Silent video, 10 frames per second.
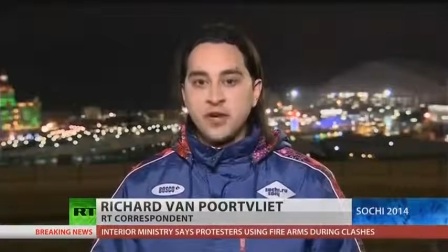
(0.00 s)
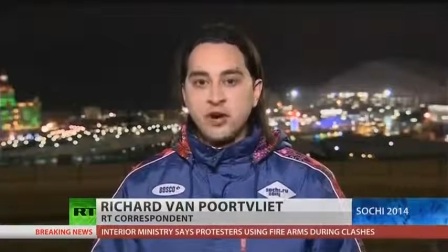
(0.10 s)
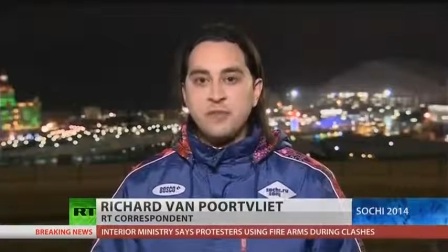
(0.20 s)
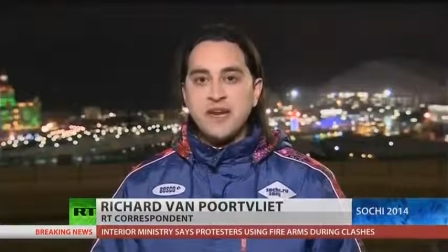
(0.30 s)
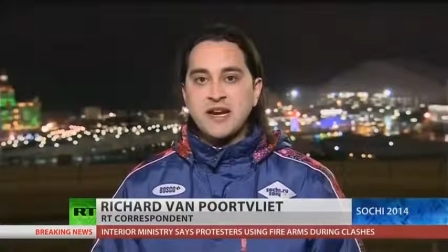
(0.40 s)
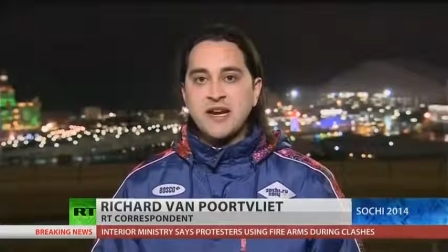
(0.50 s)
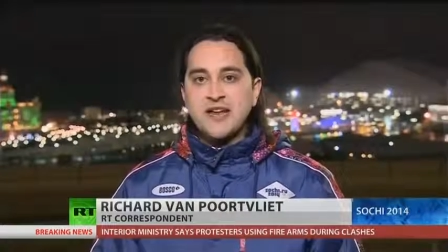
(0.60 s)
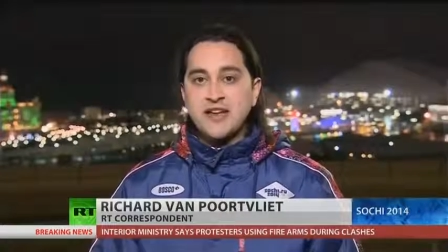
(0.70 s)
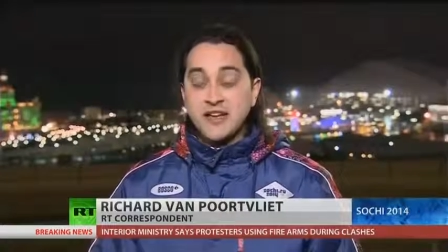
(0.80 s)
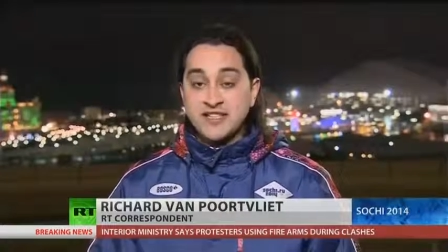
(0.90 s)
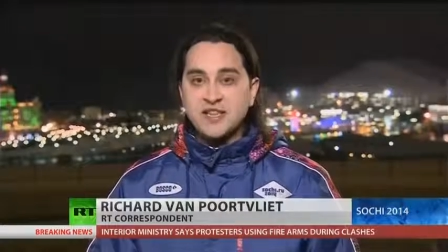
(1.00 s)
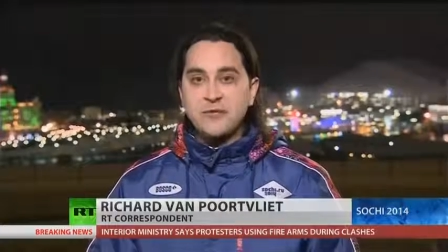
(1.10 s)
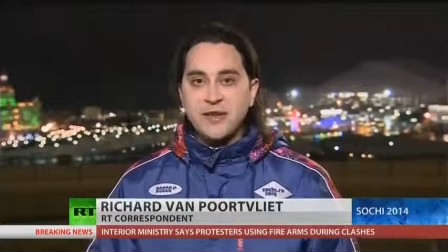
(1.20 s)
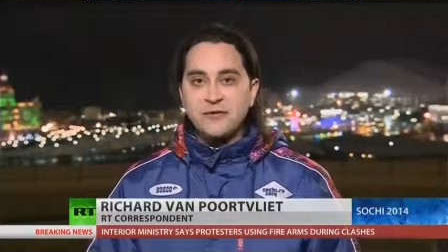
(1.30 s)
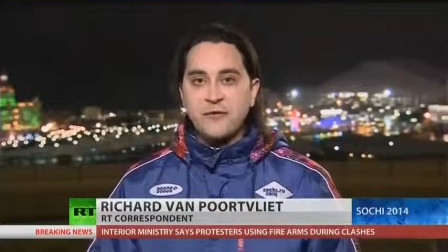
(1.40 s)
the gold medal and the
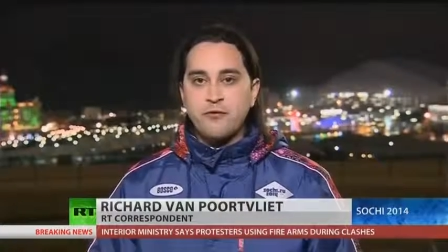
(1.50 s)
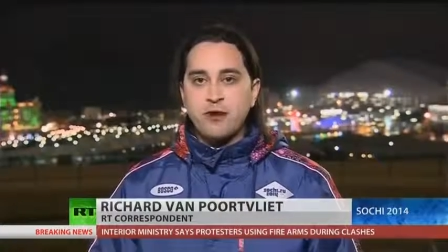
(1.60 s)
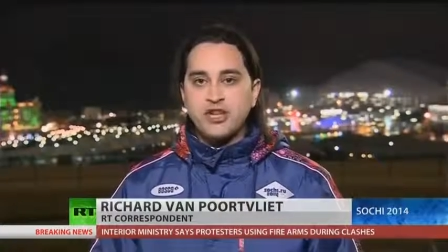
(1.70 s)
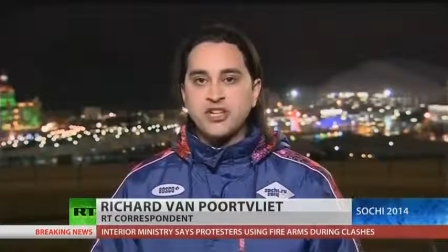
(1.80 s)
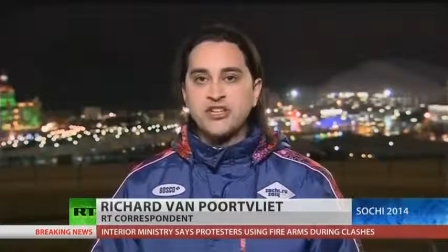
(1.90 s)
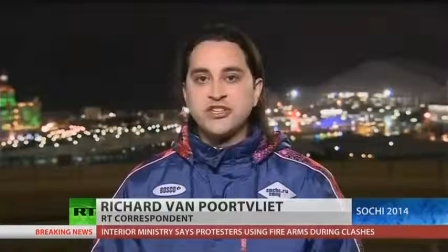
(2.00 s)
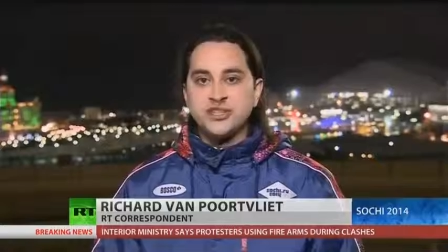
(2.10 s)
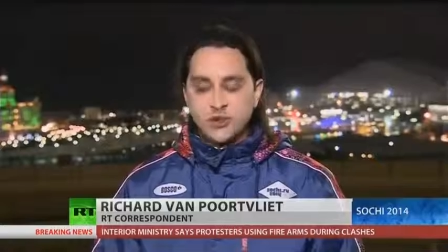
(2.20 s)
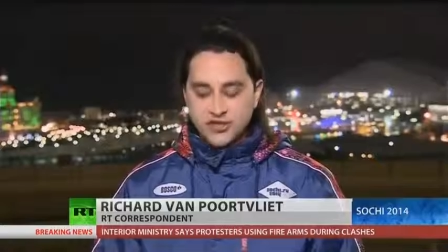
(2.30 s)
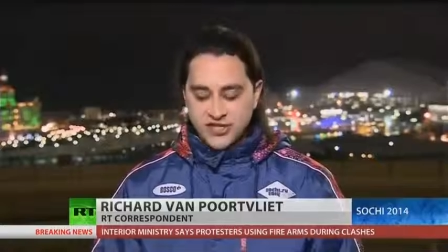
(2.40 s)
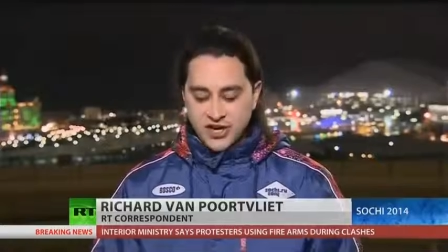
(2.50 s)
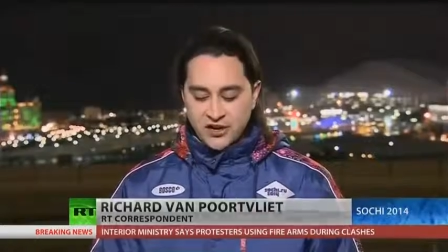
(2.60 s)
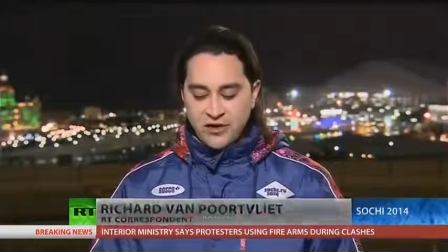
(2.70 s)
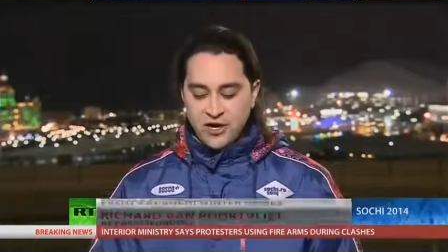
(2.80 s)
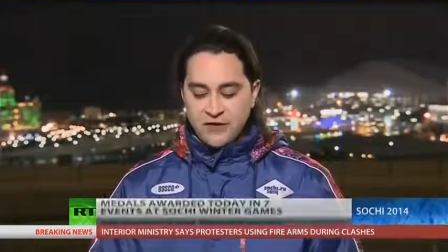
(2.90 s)
silver medal for the Russians
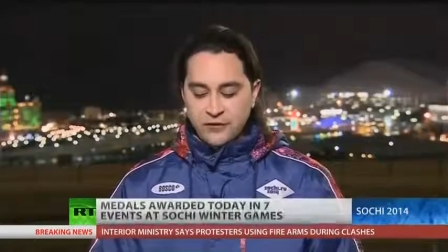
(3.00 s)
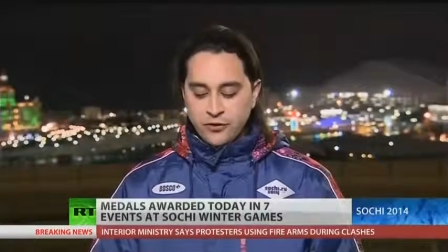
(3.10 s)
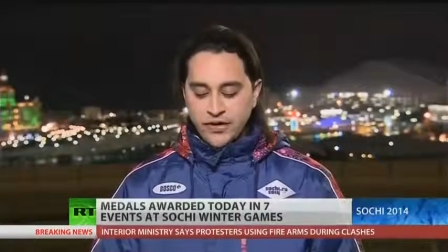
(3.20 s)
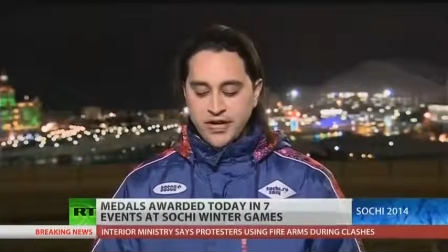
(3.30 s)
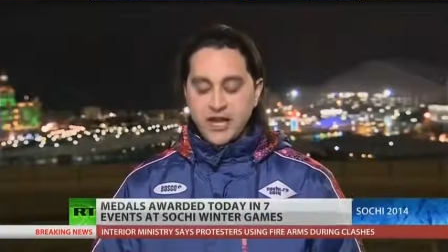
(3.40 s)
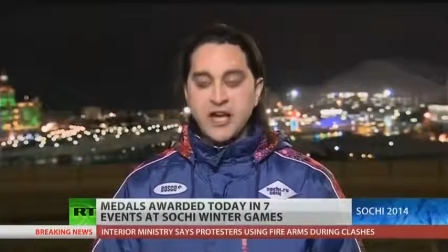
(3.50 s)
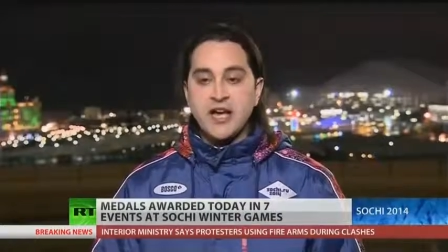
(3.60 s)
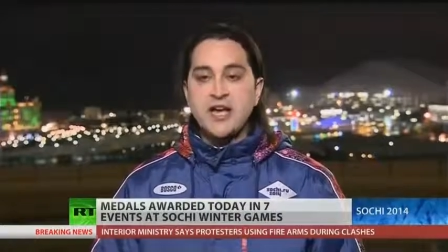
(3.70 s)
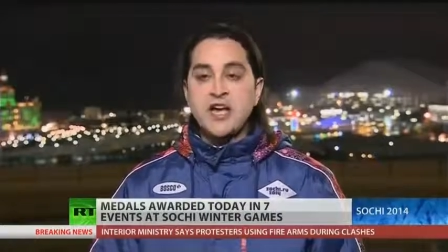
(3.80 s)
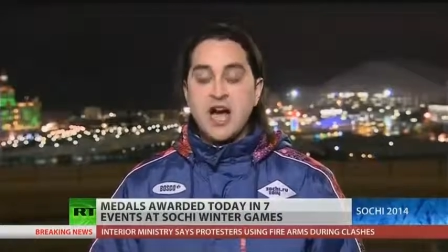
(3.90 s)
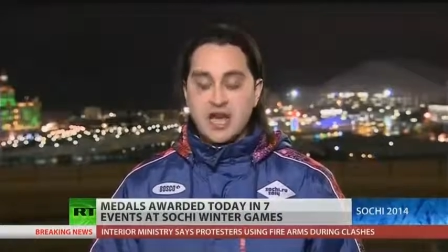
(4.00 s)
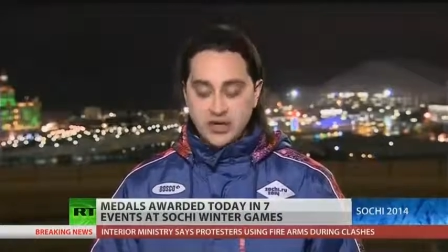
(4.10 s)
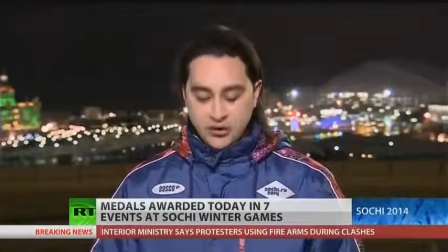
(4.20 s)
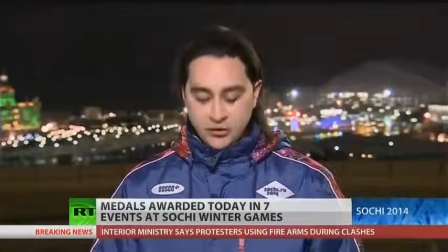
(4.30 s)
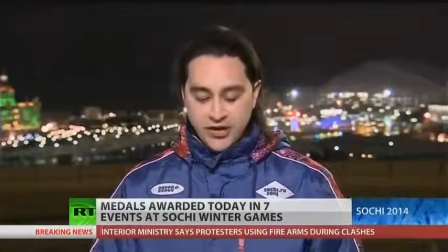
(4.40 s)
also through Nikolai
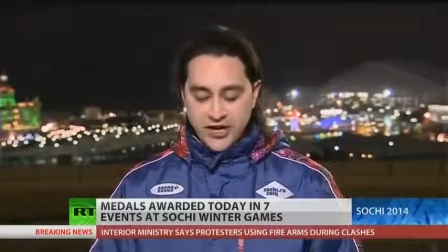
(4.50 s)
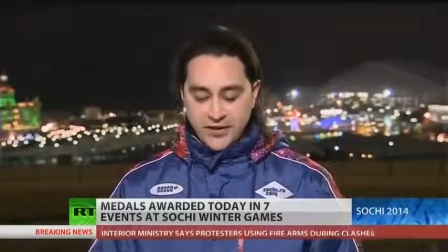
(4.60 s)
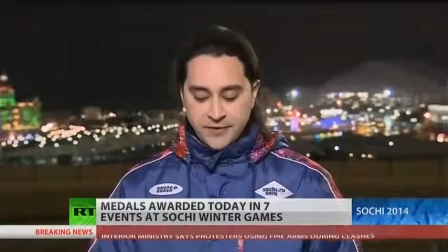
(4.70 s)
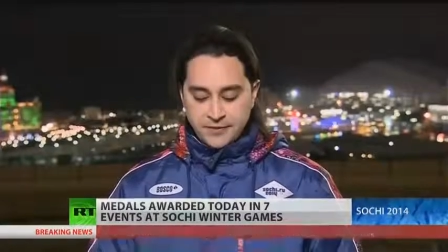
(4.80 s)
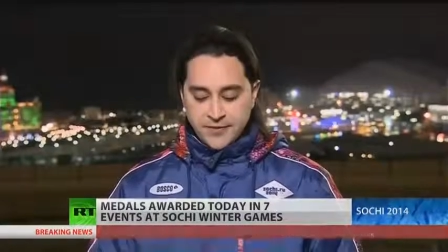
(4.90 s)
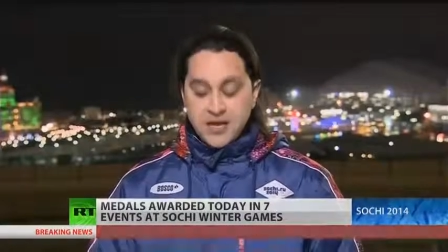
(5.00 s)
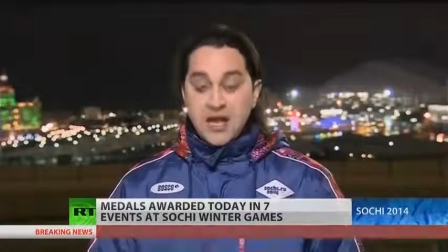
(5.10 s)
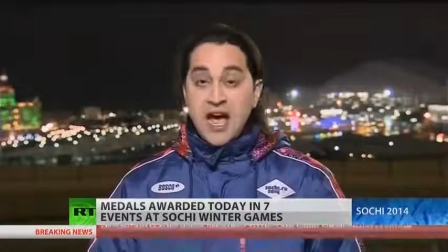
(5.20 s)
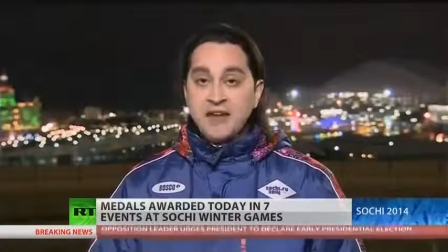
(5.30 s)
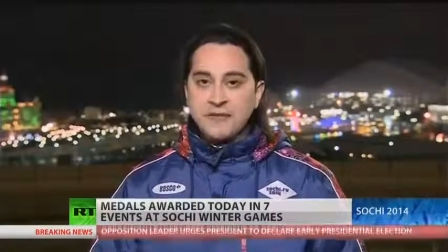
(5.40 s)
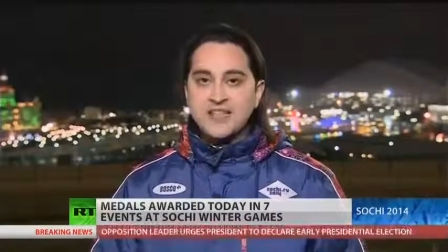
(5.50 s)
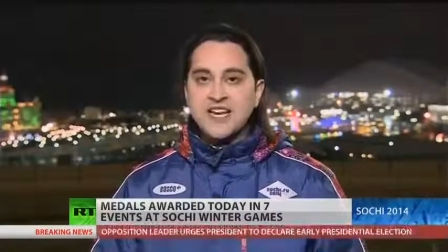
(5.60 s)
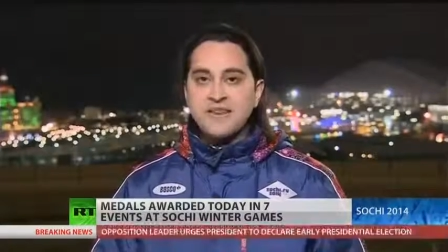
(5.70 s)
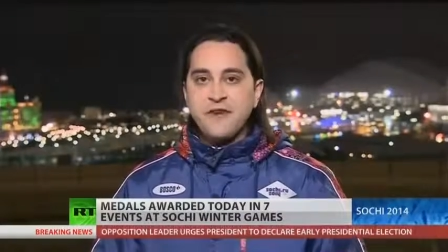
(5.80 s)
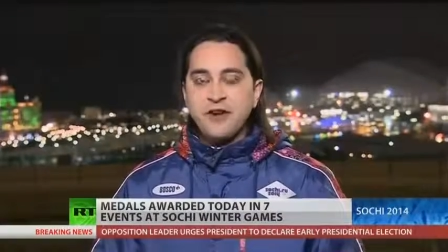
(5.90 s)
Olyunin. And things
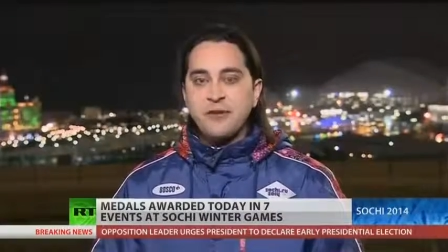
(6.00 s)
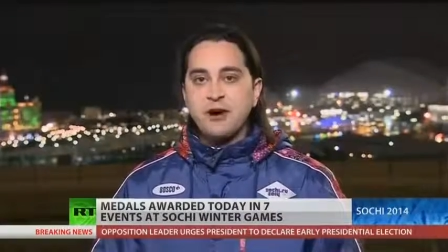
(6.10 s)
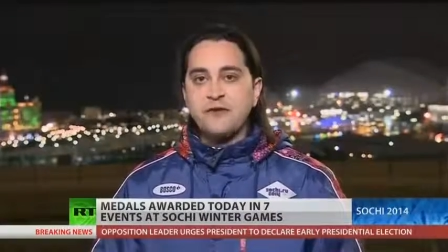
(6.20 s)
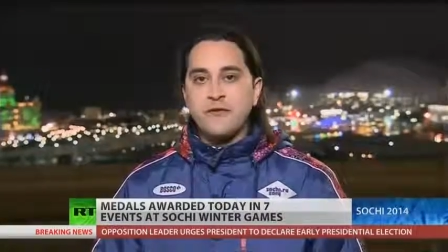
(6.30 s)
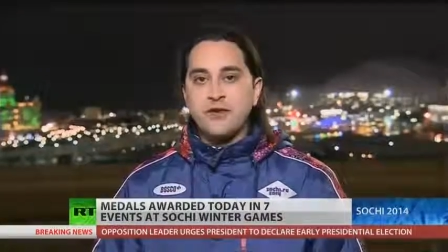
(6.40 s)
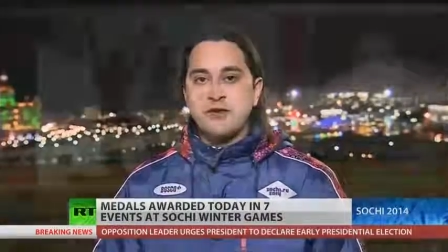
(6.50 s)
ended very well for